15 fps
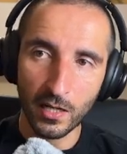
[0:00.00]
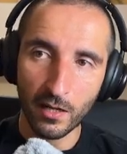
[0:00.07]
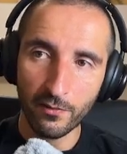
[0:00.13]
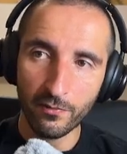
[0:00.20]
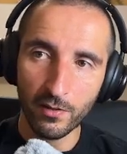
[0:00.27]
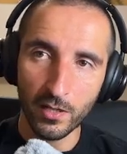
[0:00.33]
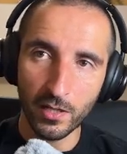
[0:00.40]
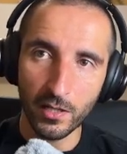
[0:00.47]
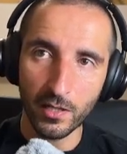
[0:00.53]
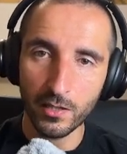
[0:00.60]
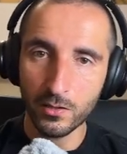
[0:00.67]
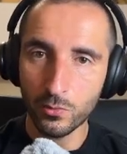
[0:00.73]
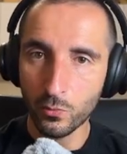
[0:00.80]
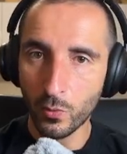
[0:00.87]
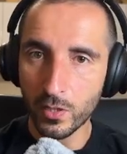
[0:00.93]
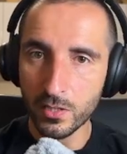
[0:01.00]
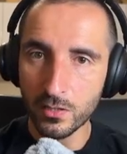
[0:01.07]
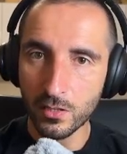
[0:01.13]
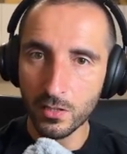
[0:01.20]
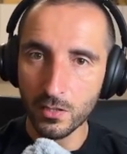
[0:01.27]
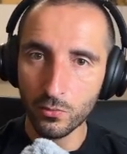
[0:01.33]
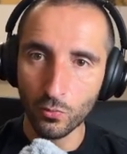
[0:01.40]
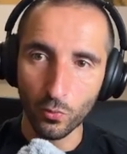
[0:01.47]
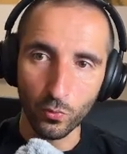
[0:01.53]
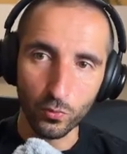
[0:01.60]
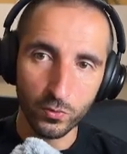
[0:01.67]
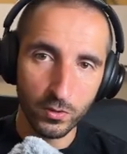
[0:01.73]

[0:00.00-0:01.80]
roughly 20 to